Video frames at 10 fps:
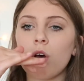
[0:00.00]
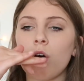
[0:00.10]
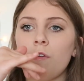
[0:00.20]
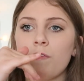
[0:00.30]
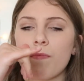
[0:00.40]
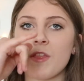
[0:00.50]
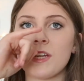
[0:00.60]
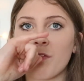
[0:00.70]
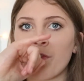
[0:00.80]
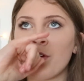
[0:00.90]
of the
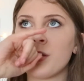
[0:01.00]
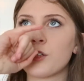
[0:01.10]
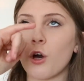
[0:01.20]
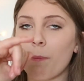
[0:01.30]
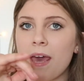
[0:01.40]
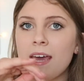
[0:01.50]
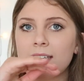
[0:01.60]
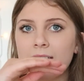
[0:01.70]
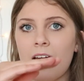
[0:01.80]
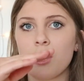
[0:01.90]
different
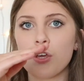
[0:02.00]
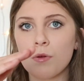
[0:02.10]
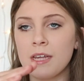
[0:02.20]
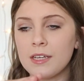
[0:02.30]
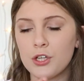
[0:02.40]
topics that you need